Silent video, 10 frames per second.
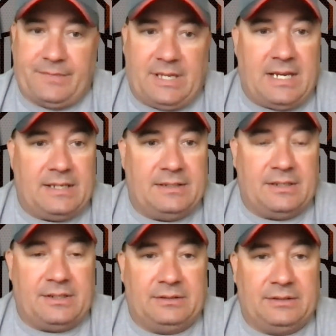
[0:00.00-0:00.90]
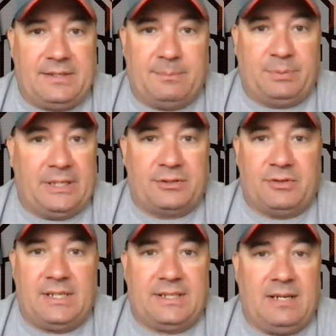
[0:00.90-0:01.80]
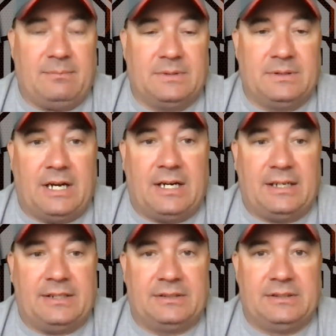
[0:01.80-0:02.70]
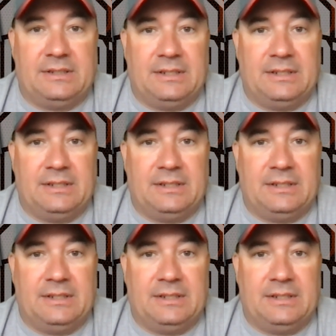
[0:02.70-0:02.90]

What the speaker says: and Lathan played a great game. I